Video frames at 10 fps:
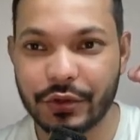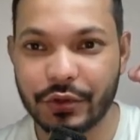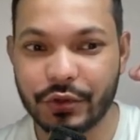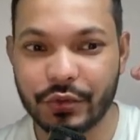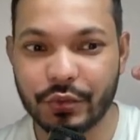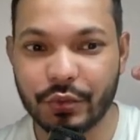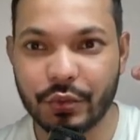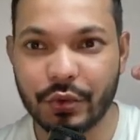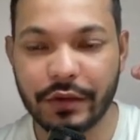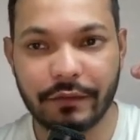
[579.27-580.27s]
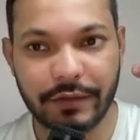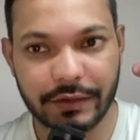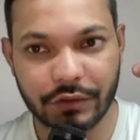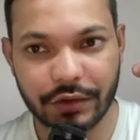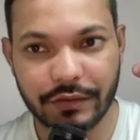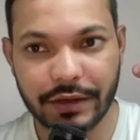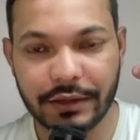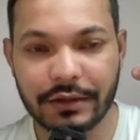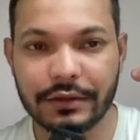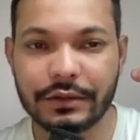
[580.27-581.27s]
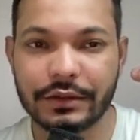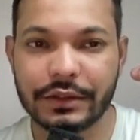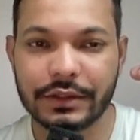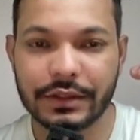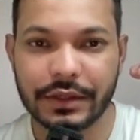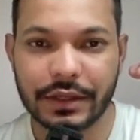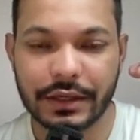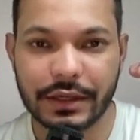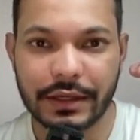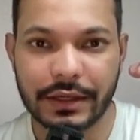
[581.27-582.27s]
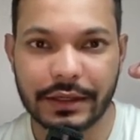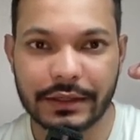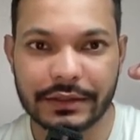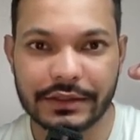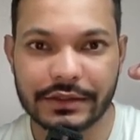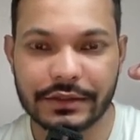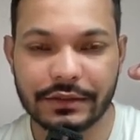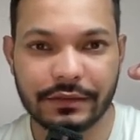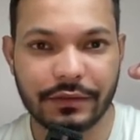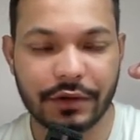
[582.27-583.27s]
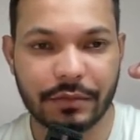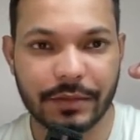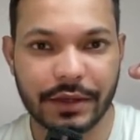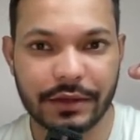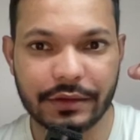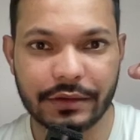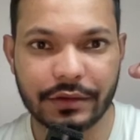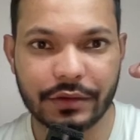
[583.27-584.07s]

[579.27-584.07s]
You wait for a while, and from here